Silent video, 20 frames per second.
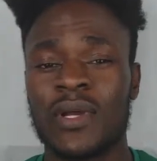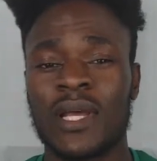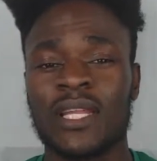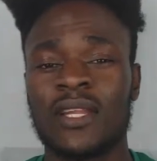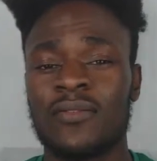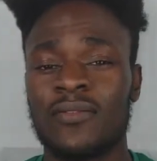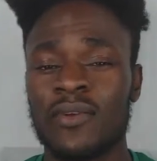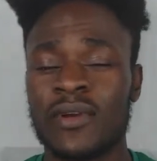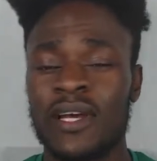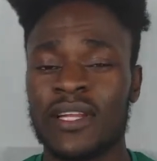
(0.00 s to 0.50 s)
go
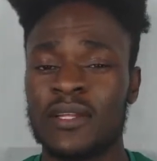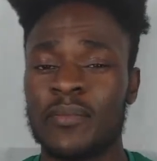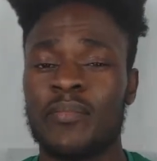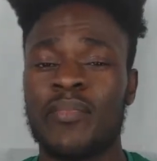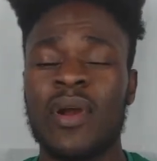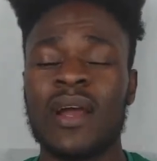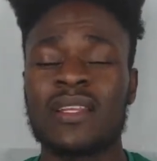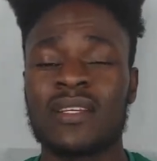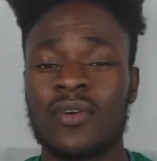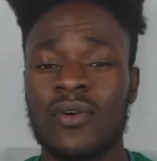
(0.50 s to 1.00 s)
kind of look at the
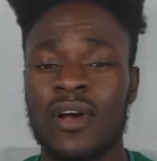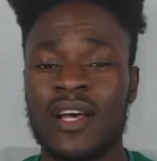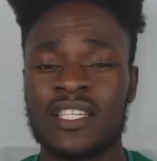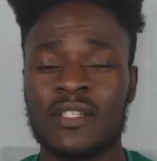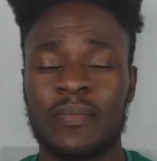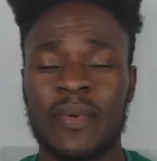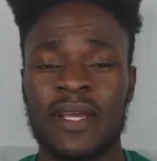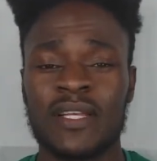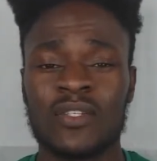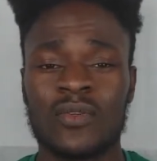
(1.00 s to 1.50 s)
practical
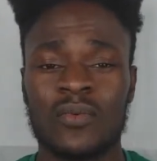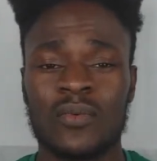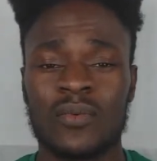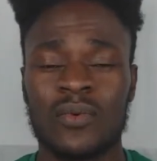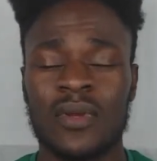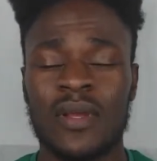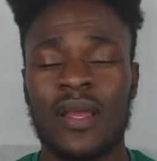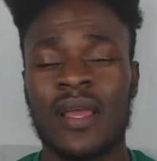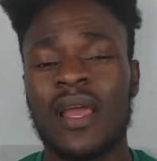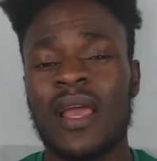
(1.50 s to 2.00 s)
aspect,
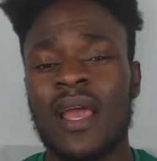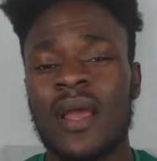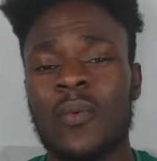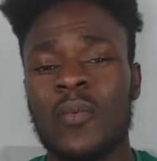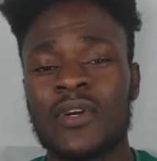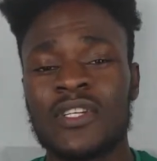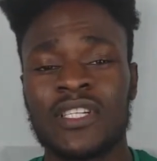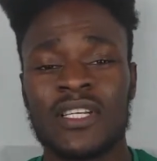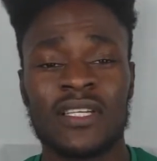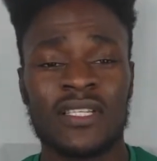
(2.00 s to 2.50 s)

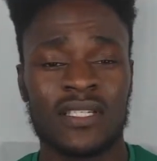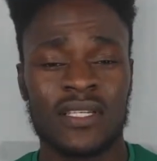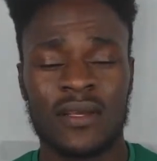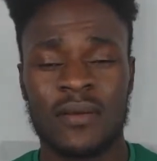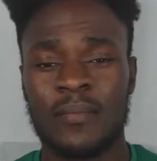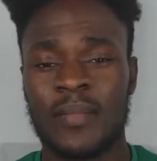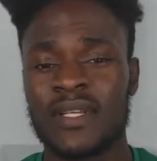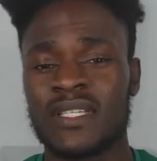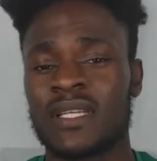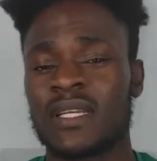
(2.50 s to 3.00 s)
which is
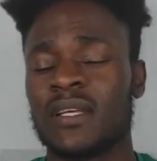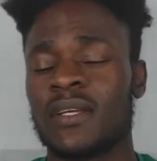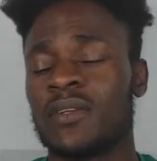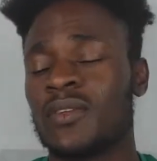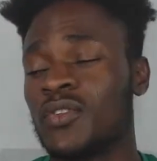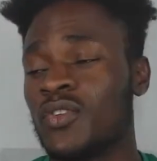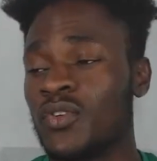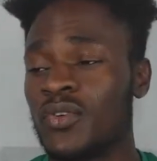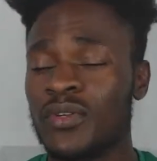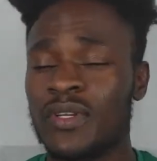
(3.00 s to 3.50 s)

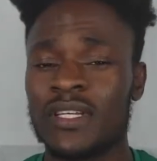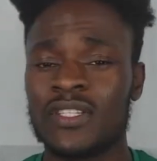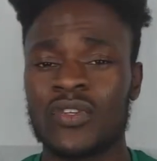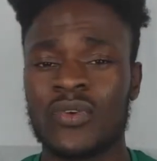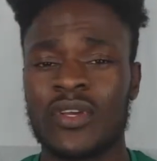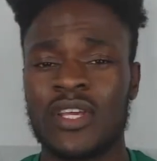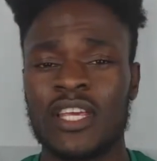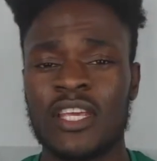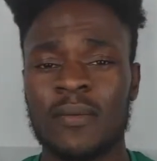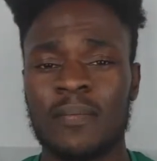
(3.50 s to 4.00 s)
basically, do you need
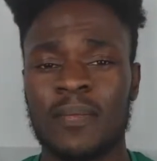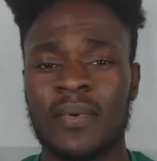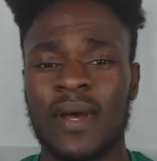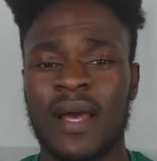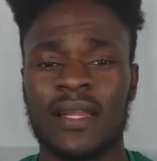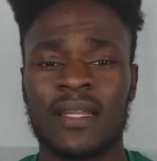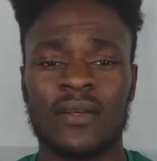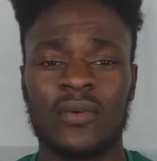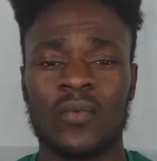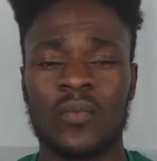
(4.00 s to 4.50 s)
to keep,
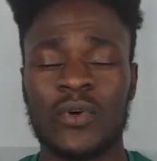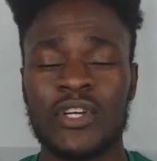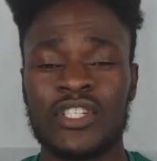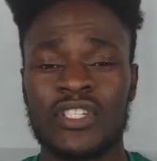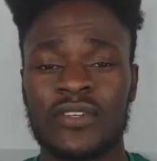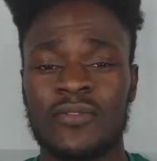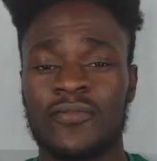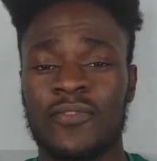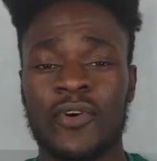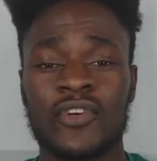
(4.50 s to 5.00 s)
and
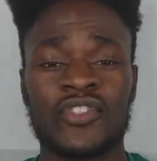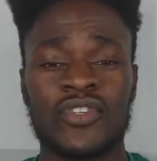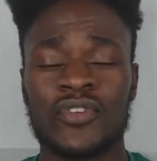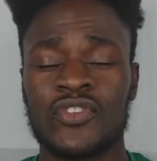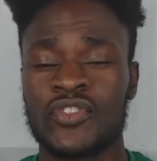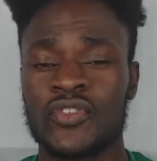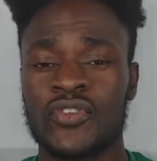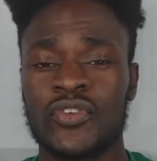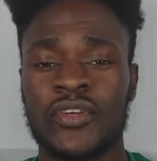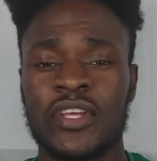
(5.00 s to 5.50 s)
which
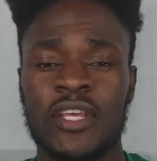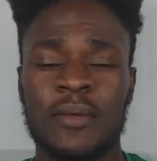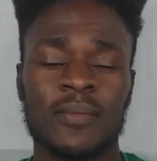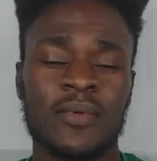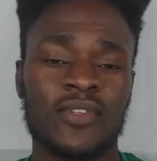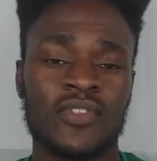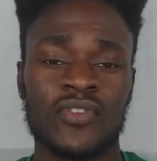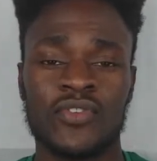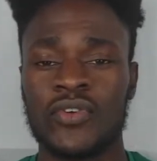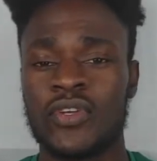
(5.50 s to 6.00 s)
version should you
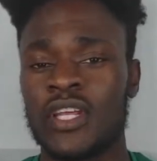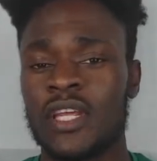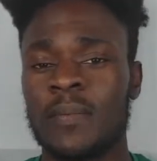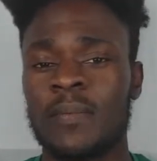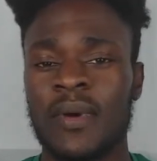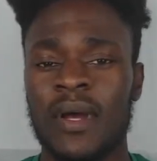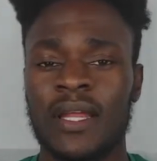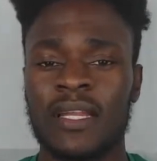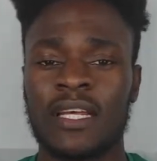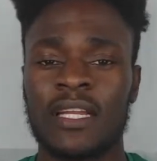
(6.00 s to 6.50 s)
keep? Should you
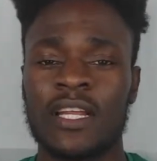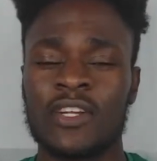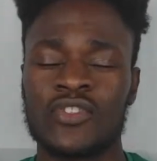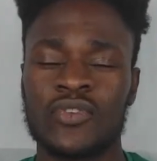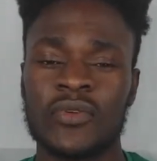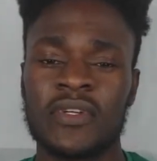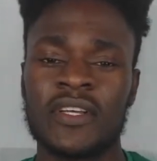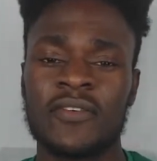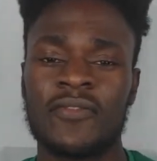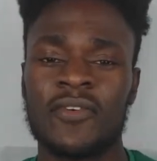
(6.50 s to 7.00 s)
keep an
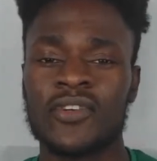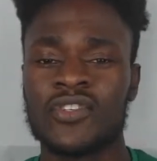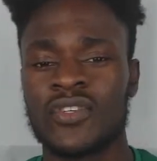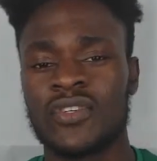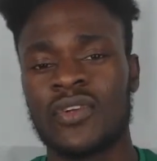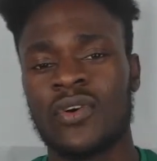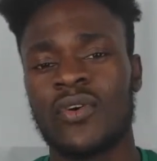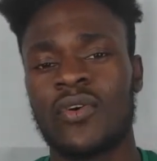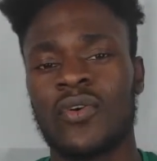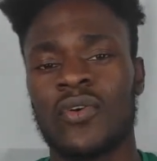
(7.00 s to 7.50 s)
electronic
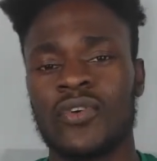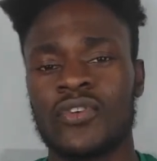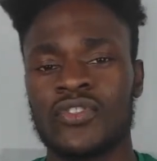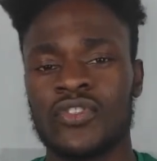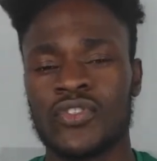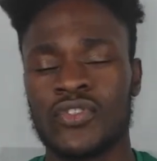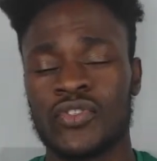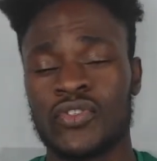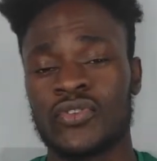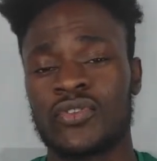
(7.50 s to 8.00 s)
version, or
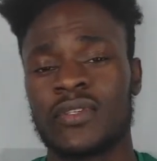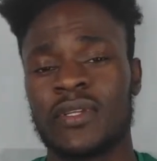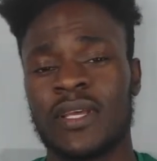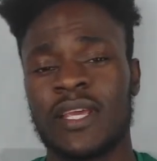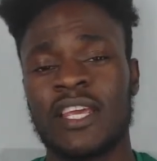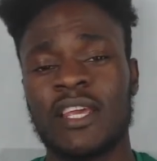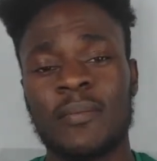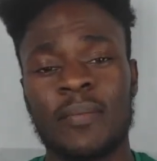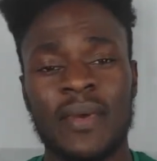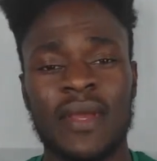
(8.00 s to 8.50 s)
you should
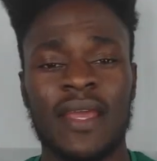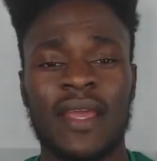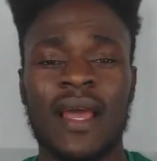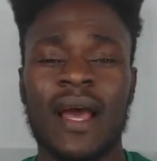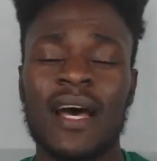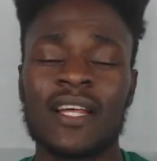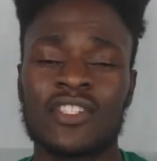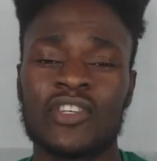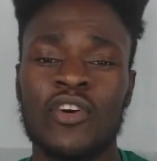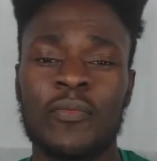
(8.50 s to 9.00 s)
keep a
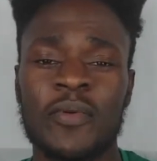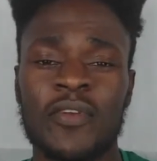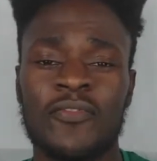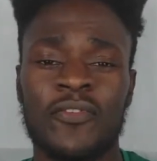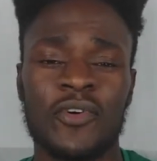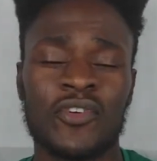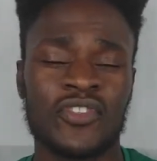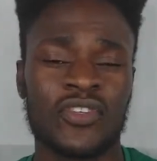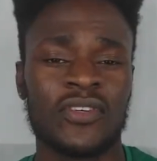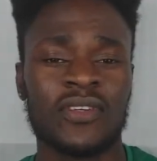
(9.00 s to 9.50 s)
hard copy
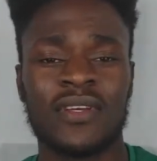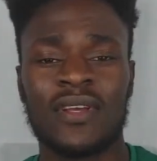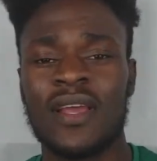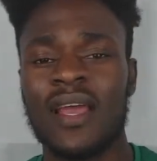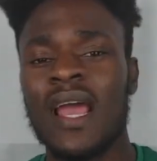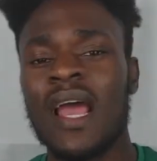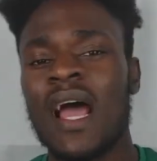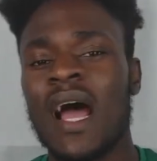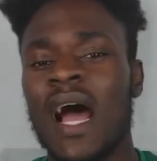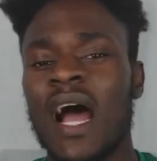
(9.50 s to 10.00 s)
version?
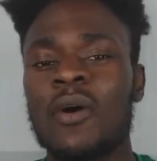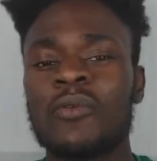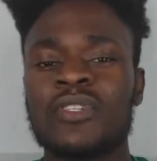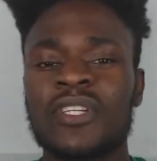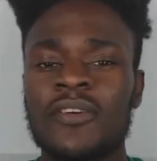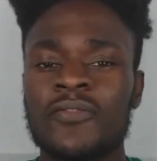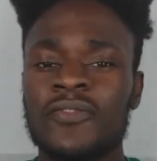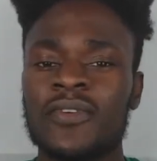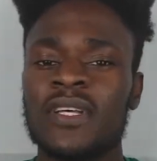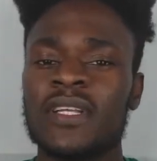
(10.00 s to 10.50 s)
I
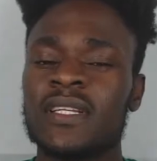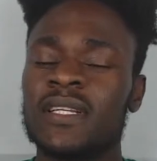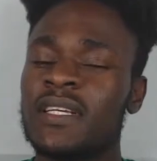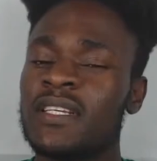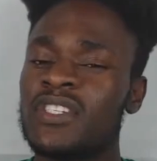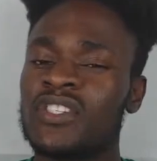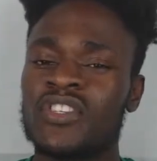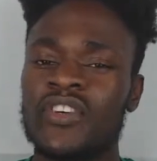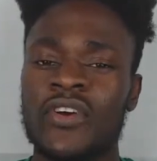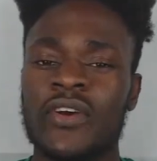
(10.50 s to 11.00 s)
would
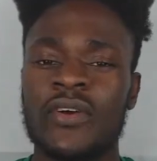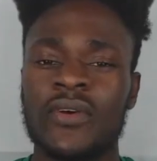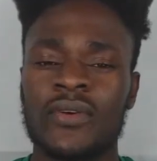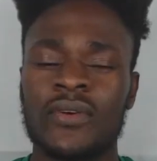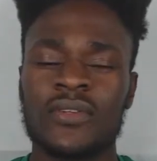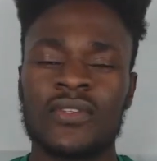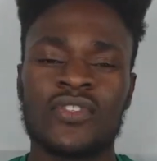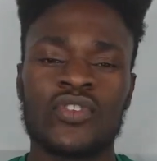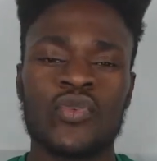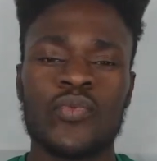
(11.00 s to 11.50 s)
definitely
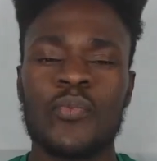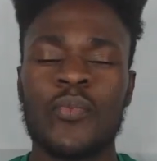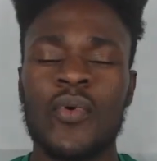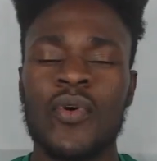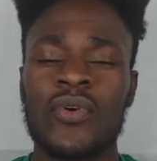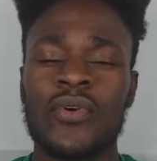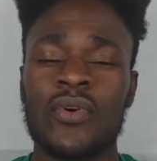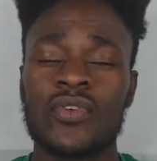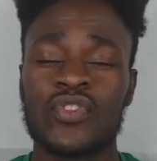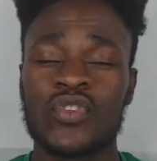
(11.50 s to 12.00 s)
steer to
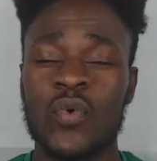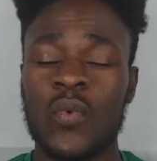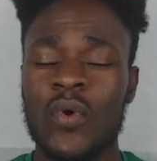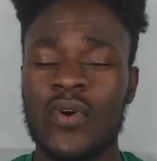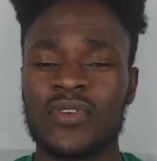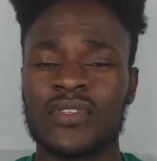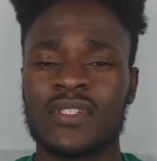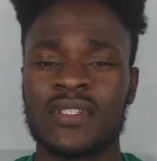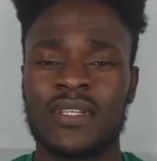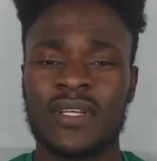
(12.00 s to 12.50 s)
more
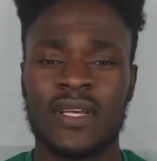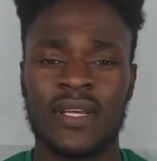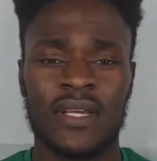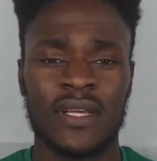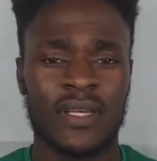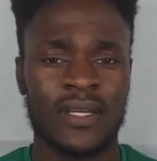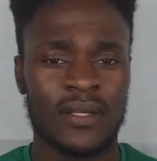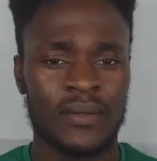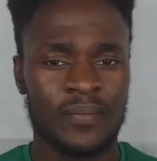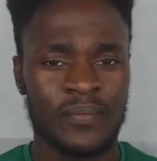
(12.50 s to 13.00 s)
towards
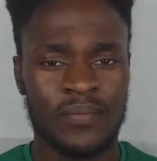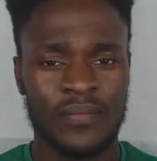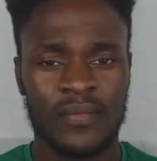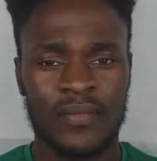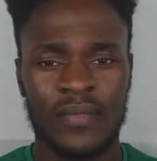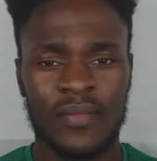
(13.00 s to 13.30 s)
the